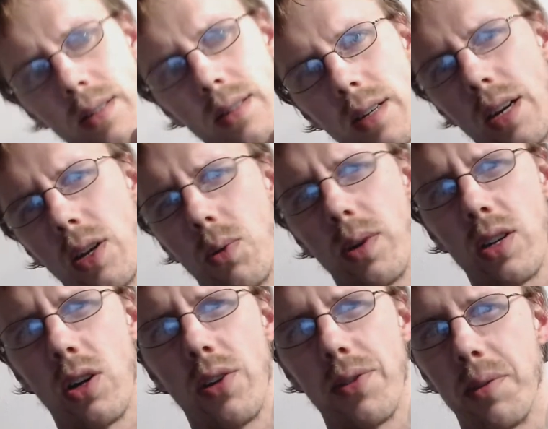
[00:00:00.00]
I don't want to
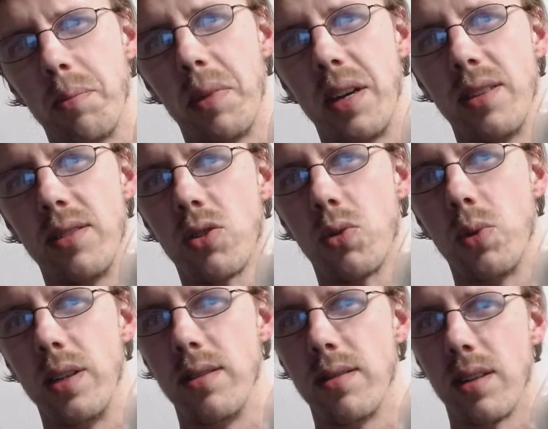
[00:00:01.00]
call it the main
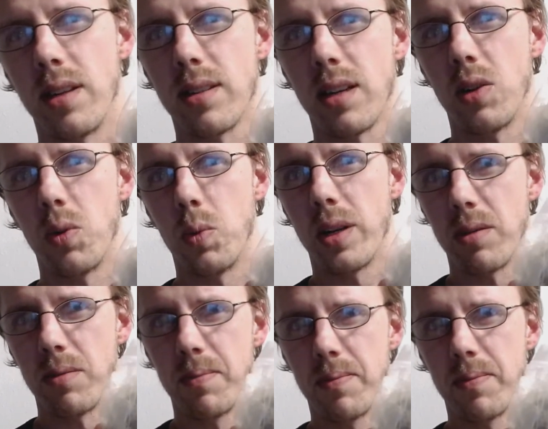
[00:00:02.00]
squeeze, that's kind of weird,